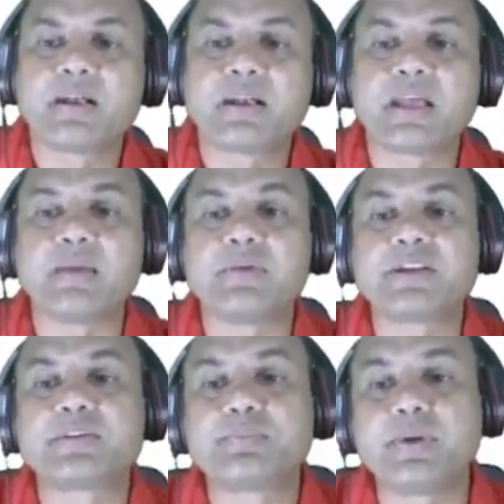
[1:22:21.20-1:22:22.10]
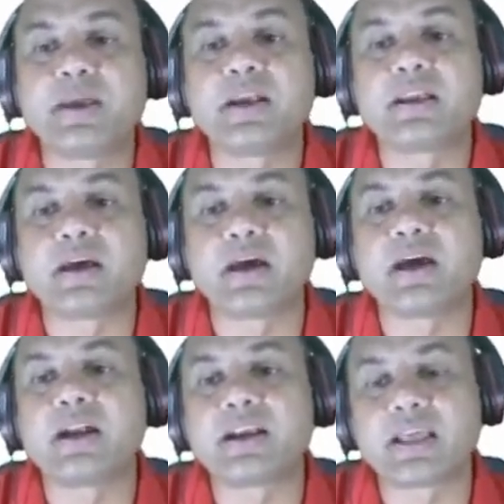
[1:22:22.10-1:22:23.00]
Diamond, spade,
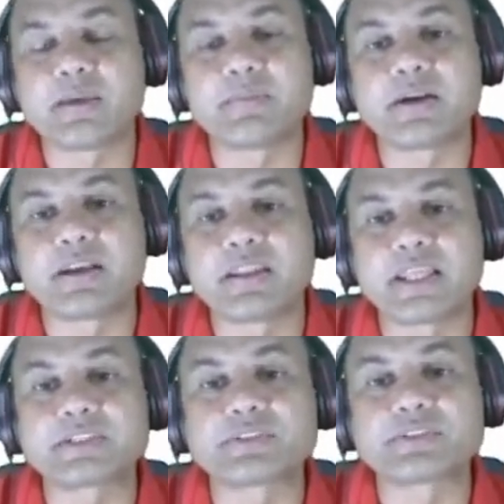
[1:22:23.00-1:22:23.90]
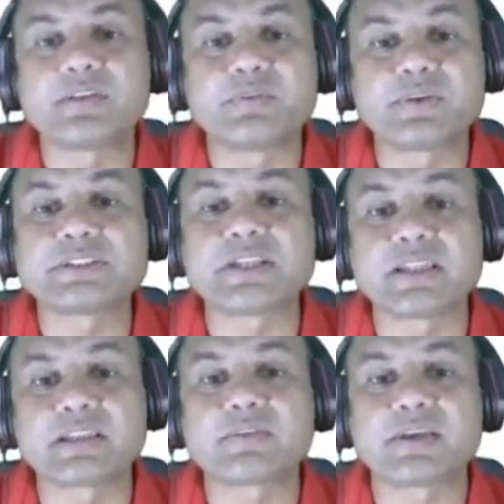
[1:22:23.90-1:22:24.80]
heart, diamond. Next one, which is the
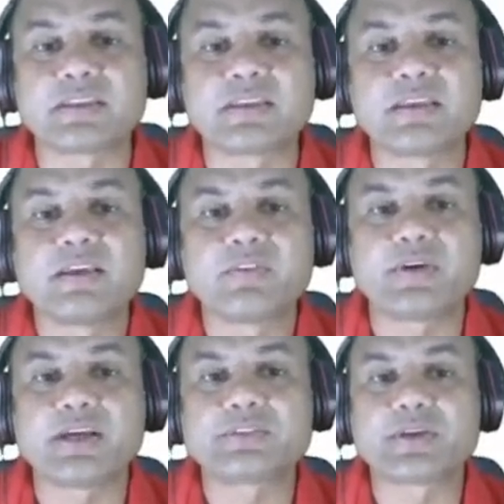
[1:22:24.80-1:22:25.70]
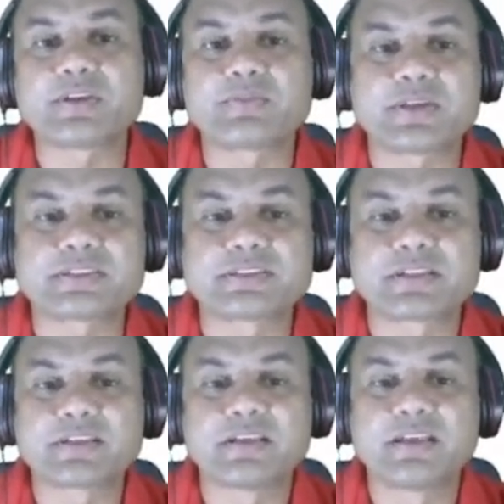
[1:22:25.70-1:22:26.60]
other one? Fast, fast, fast.
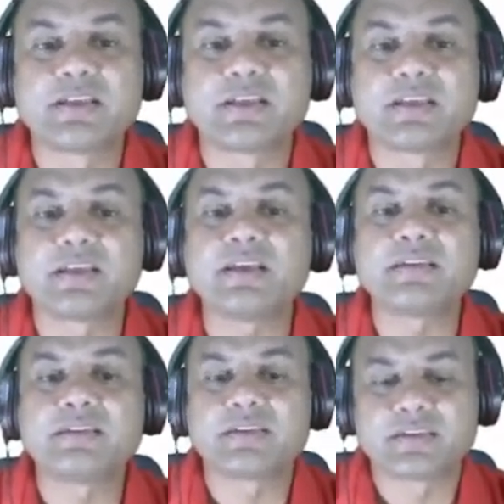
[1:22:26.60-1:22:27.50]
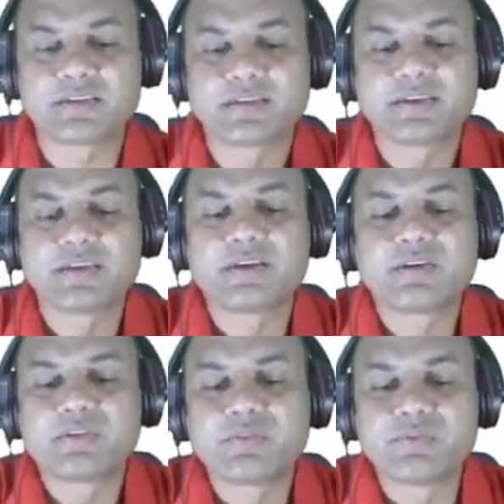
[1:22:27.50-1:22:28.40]
Yeah.
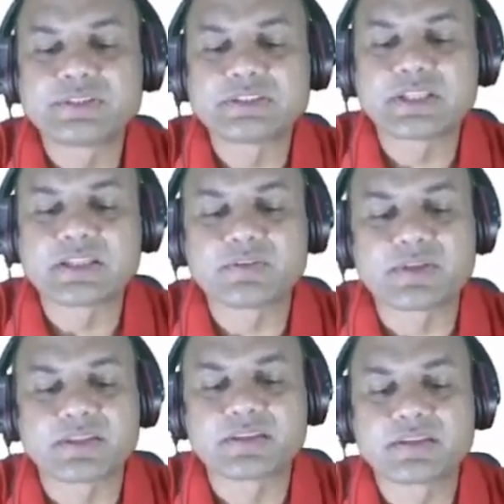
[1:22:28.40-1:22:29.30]
Which is the other one?